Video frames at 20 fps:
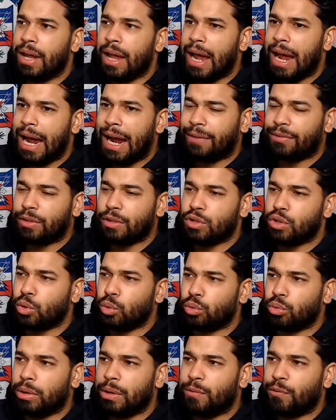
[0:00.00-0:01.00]
after
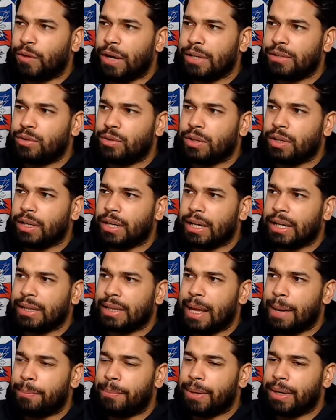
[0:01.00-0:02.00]
2-3 fights, you're gonna get
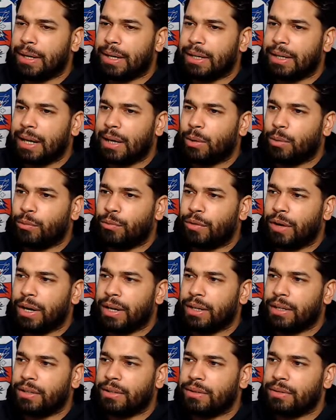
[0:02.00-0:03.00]
that big Canelo fight.